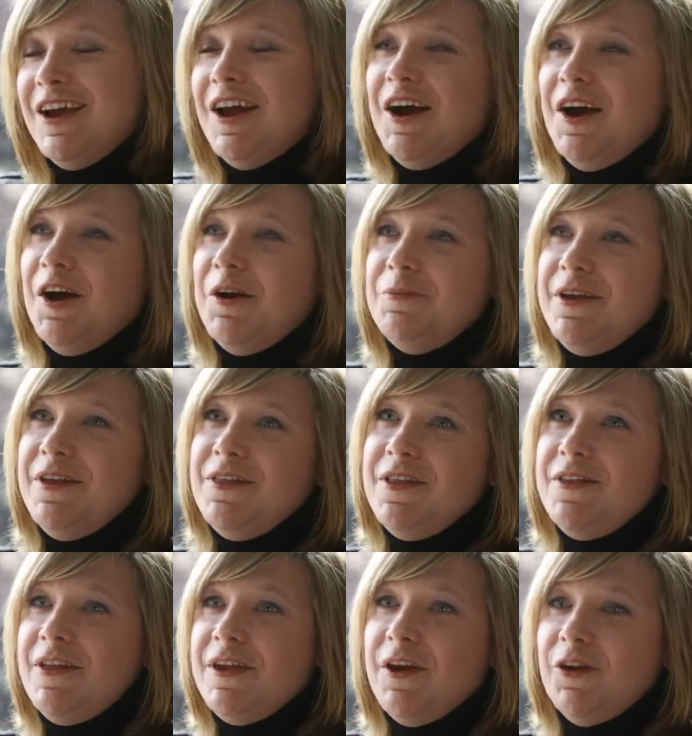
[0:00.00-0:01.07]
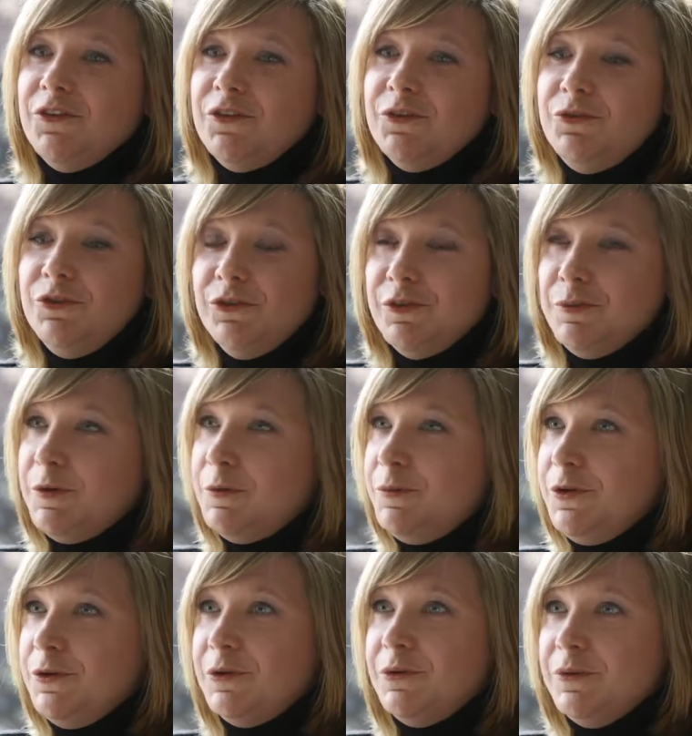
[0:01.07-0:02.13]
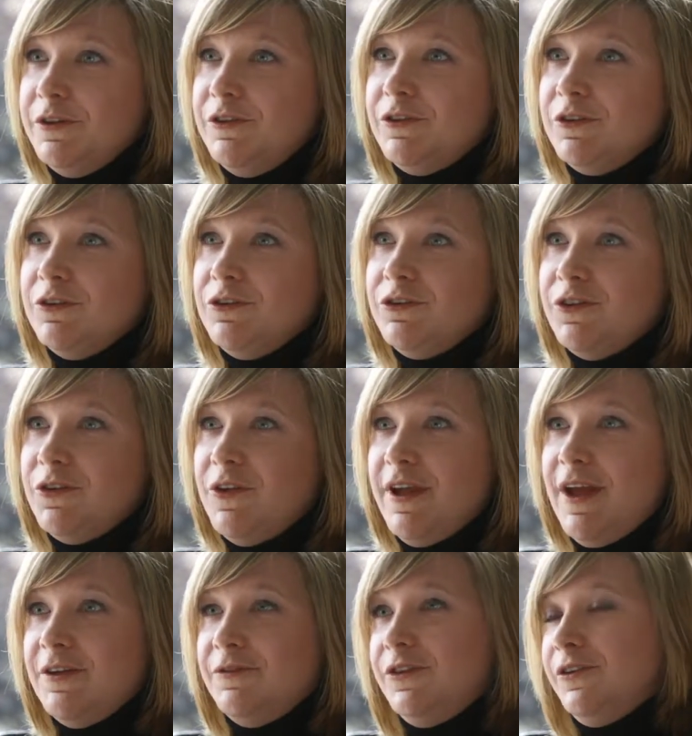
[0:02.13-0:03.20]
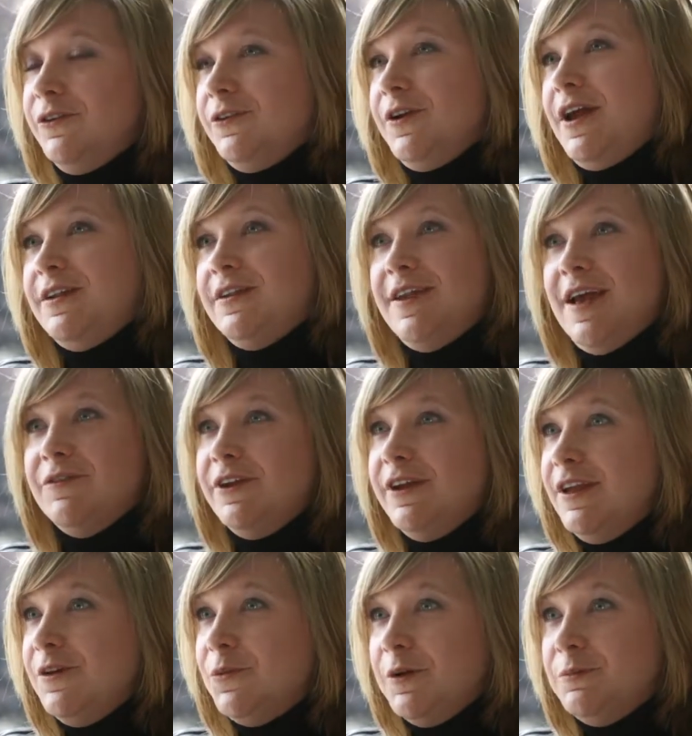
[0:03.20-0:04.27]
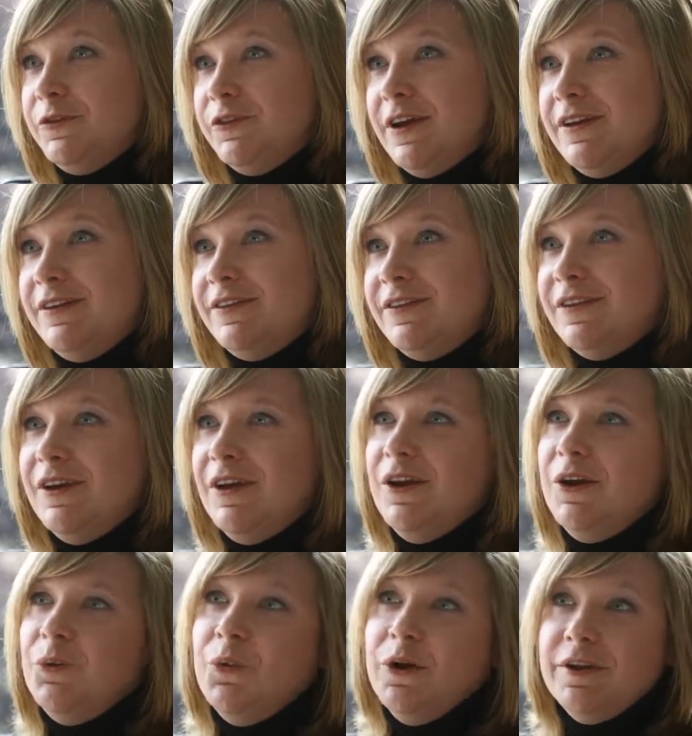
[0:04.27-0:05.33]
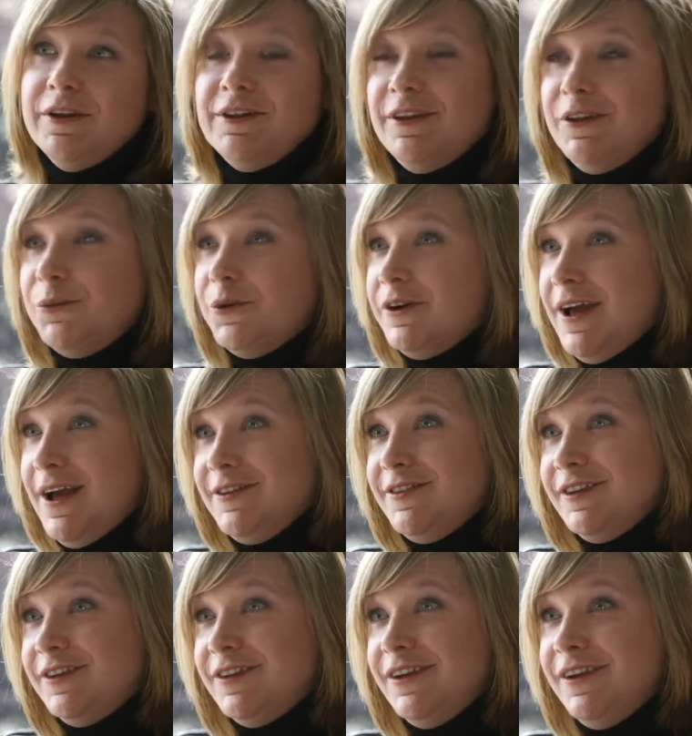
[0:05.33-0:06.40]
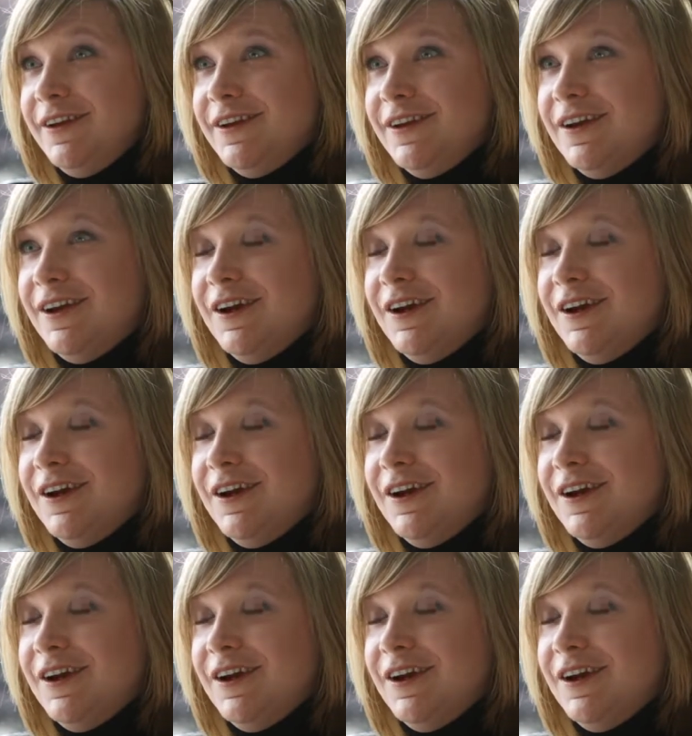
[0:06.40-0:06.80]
And then they also do some computer research, so they have to learn how to navigate websites, where to click, where not to click,